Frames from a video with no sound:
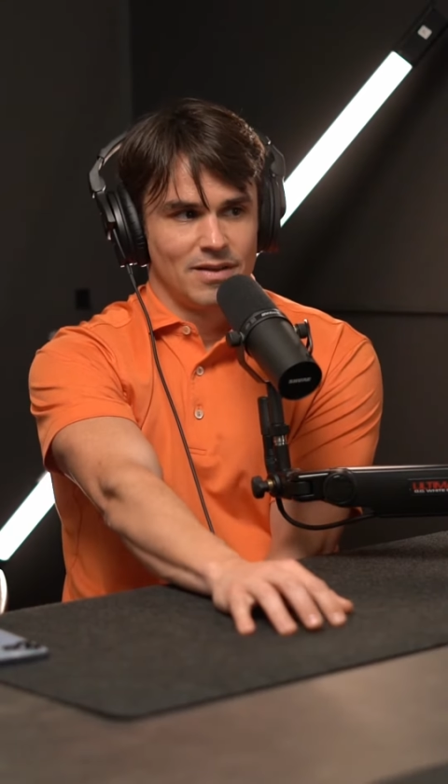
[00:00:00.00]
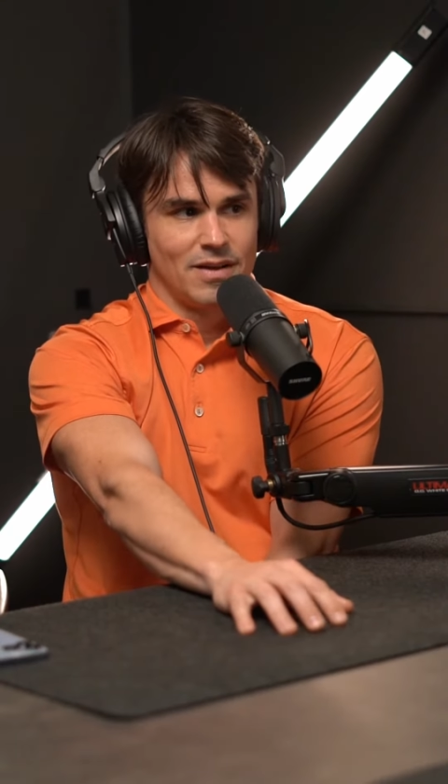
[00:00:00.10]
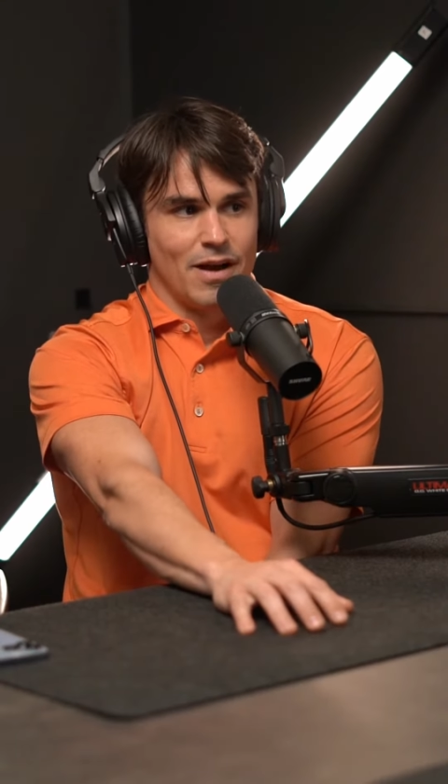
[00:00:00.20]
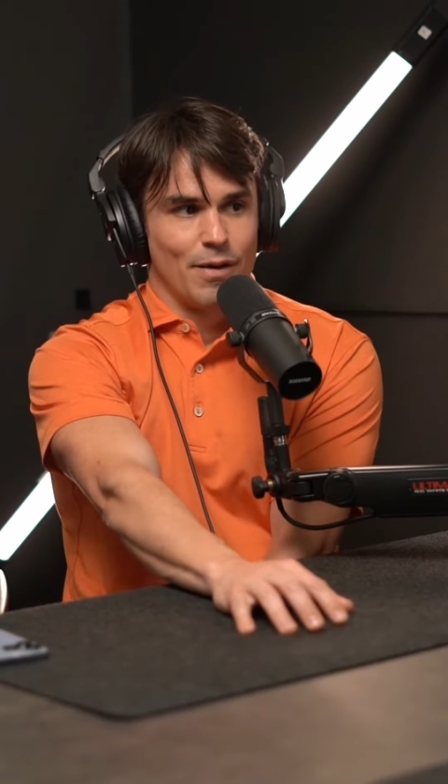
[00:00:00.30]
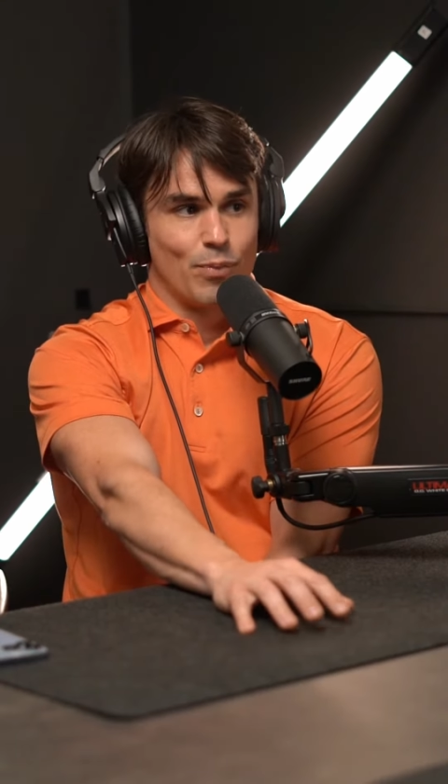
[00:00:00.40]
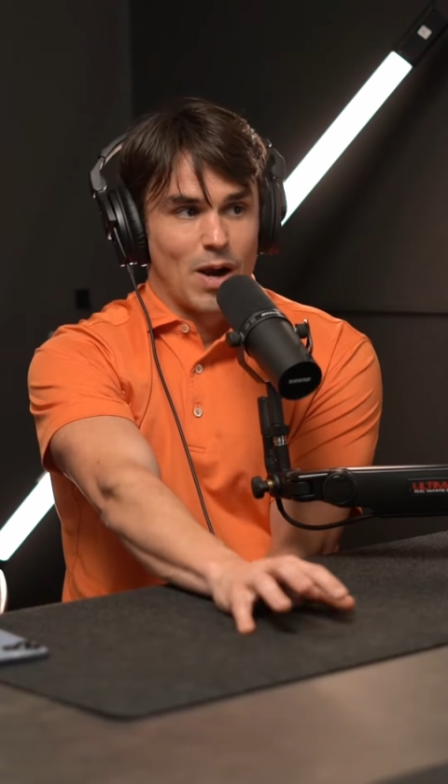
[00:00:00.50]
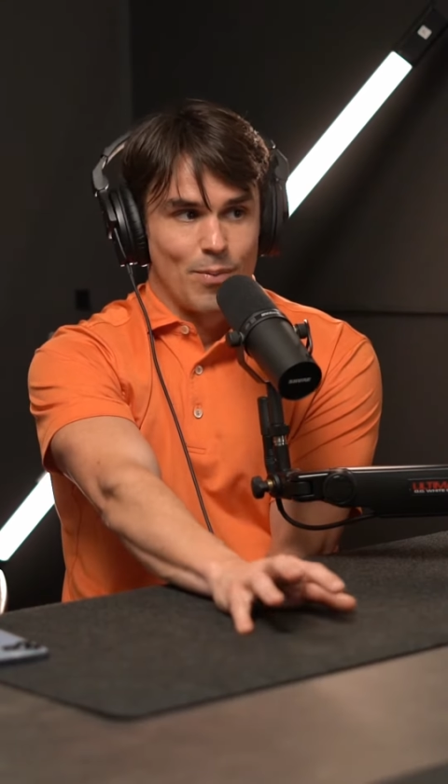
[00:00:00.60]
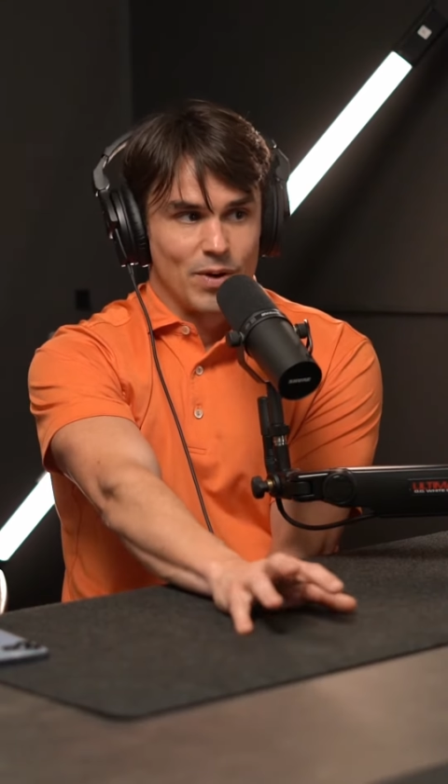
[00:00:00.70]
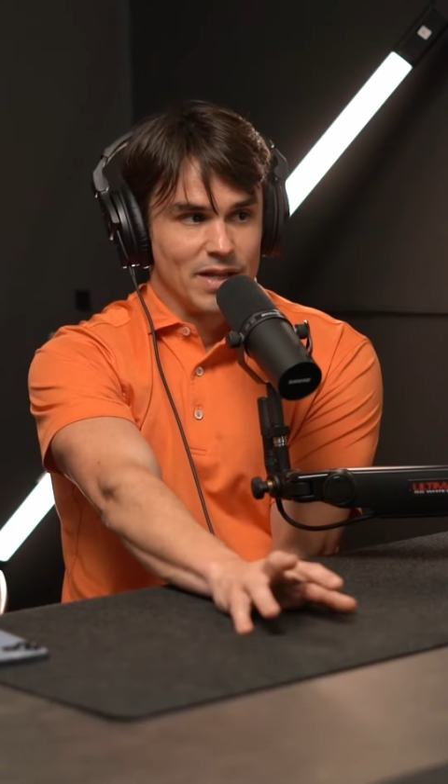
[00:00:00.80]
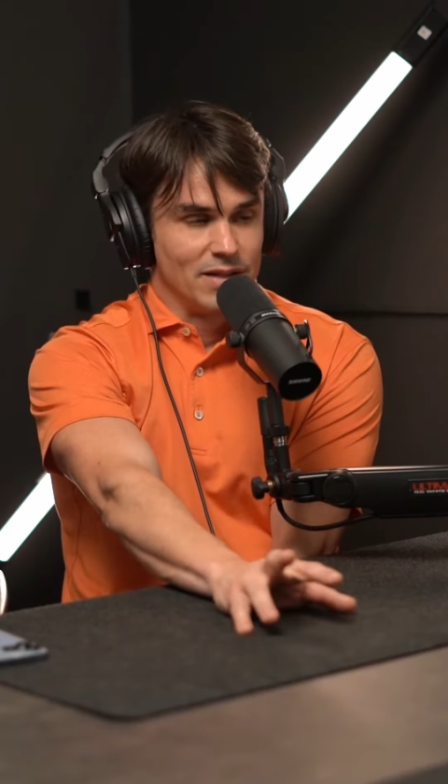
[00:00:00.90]
a
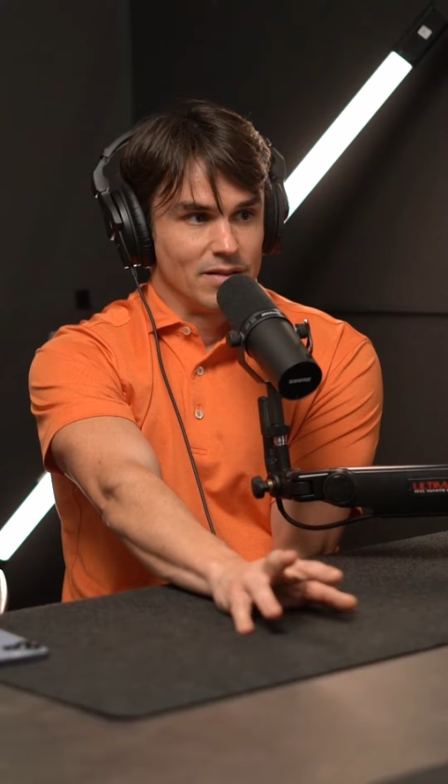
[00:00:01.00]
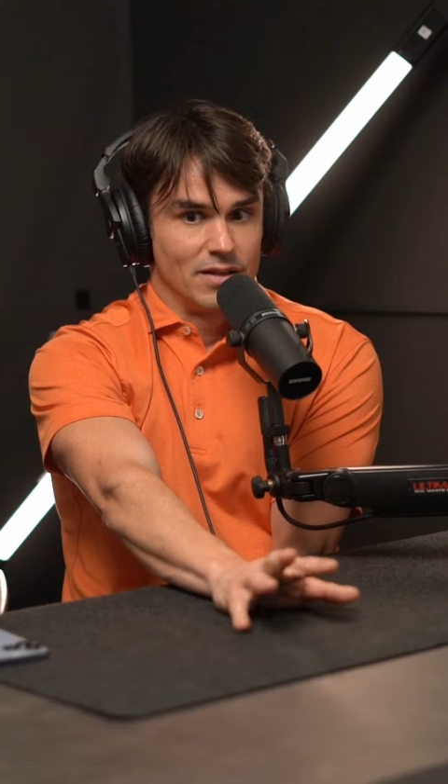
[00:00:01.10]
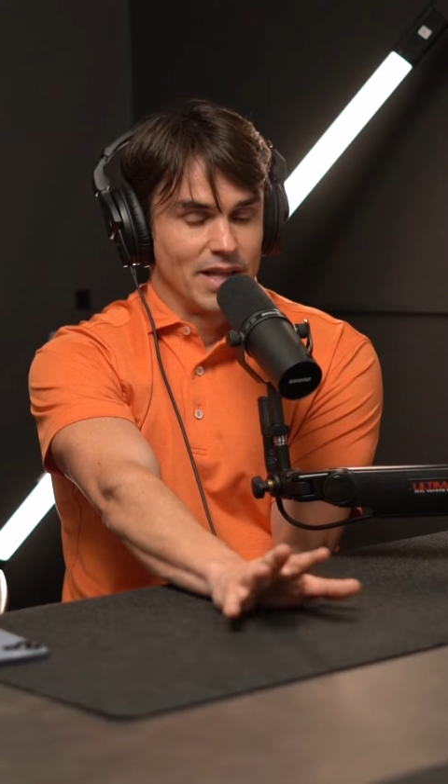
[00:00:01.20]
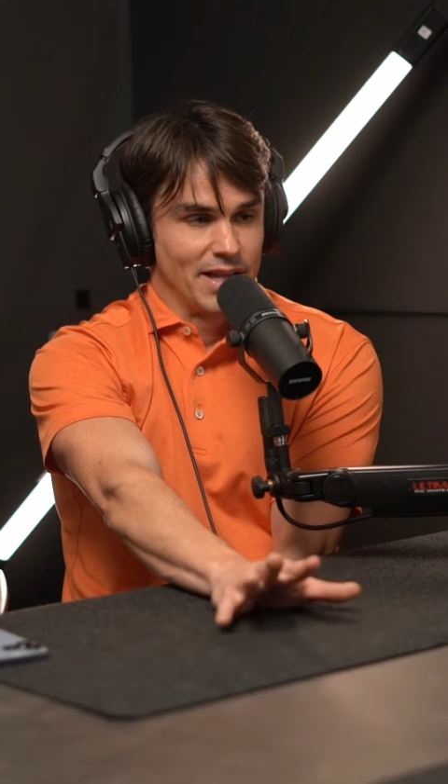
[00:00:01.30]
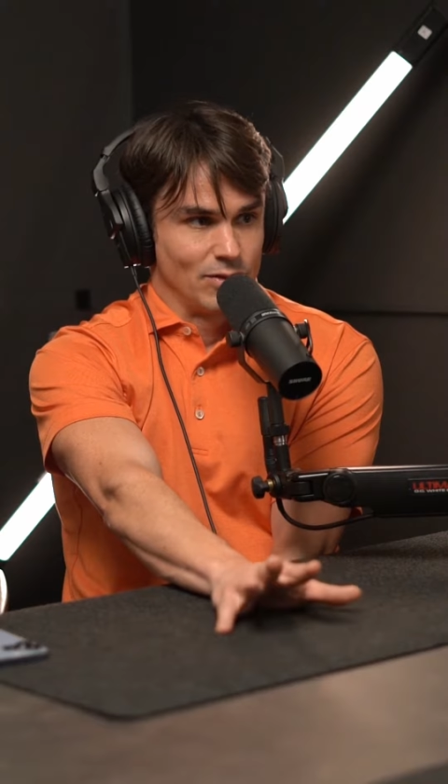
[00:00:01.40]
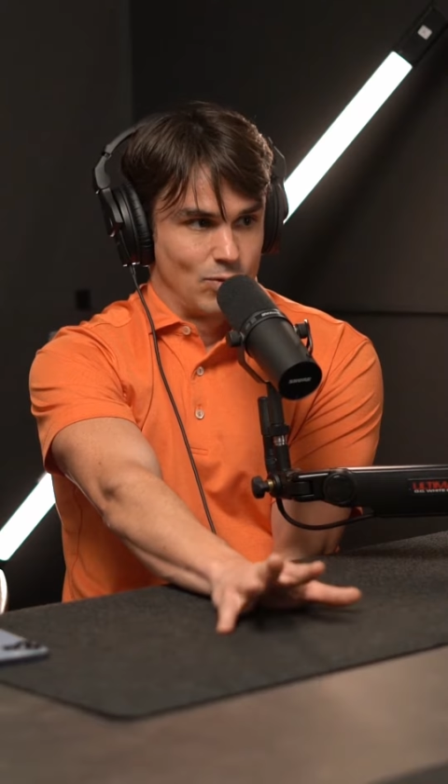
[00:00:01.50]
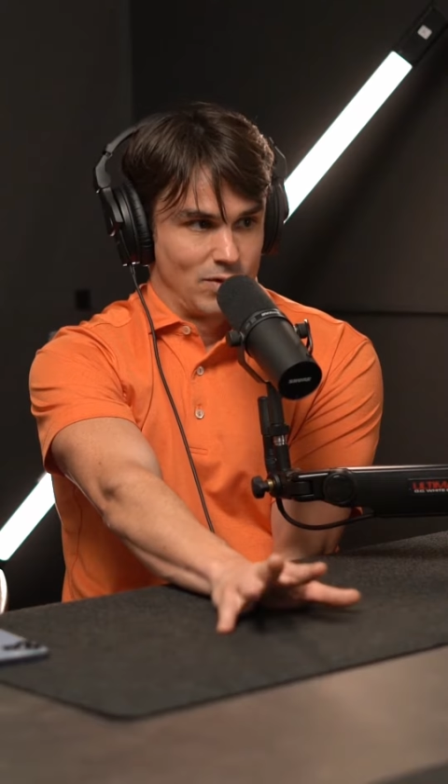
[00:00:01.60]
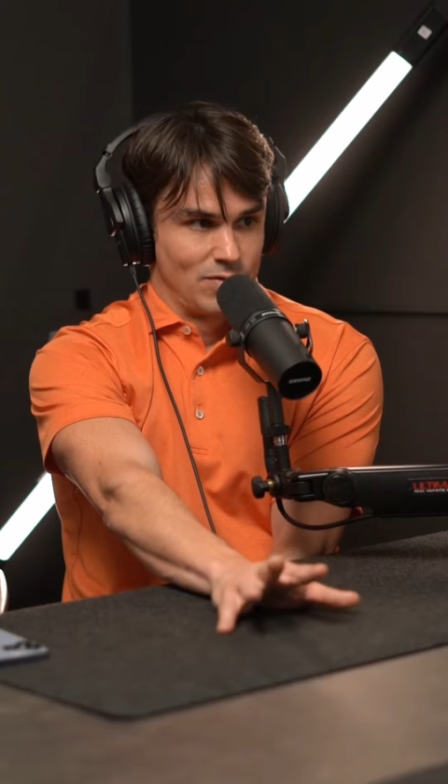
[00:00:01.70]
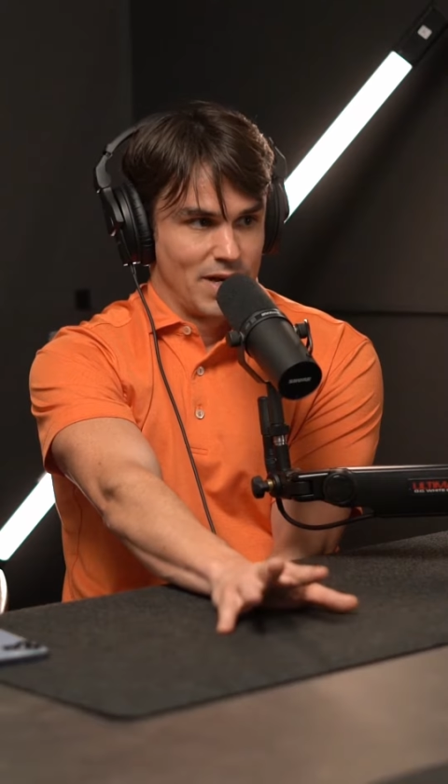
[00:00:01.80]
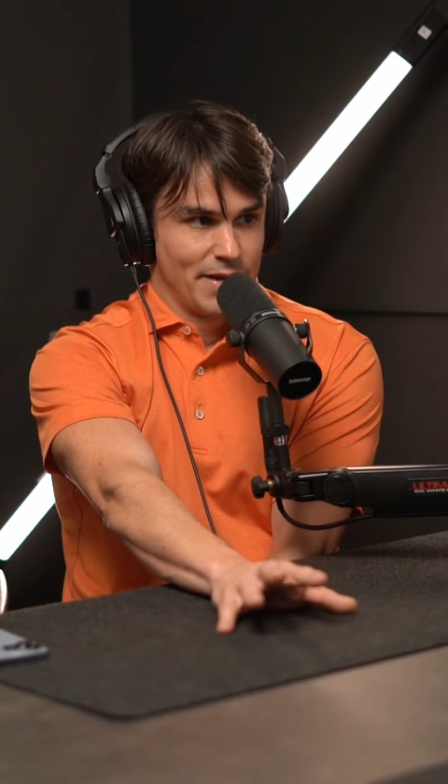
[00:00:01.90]
property, a
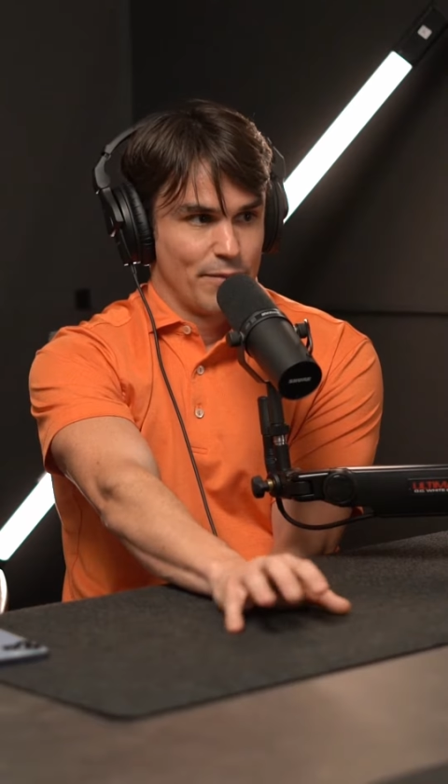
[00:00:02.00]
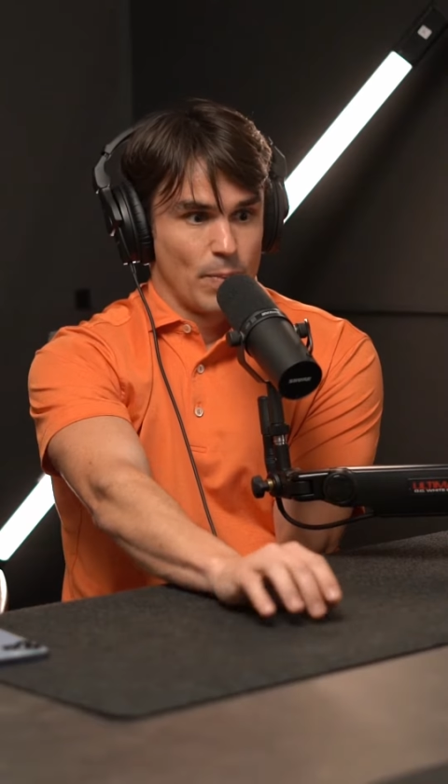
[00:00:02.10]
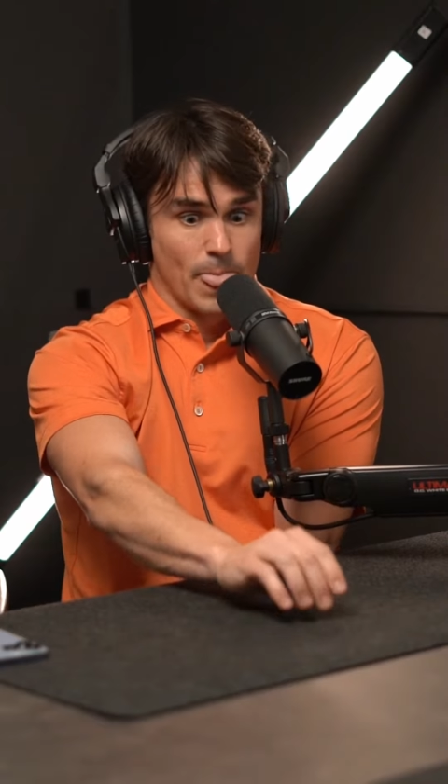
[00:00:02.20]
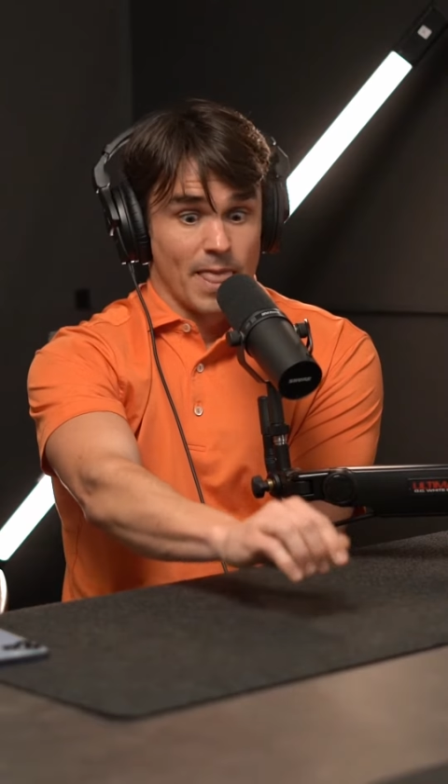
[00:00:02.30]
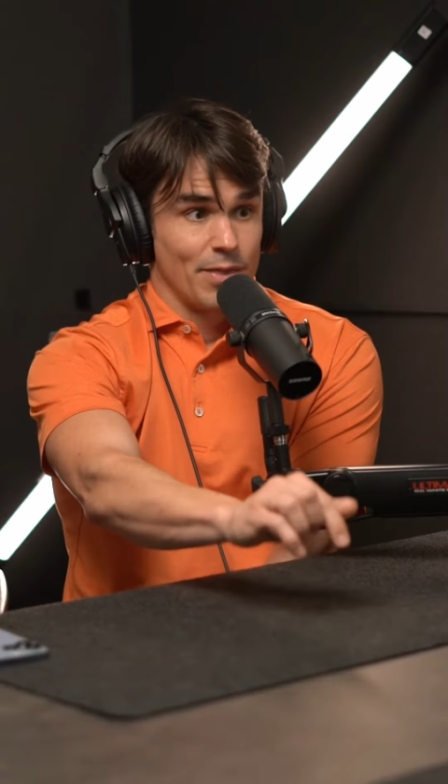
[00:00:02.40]
landlord, right? Right.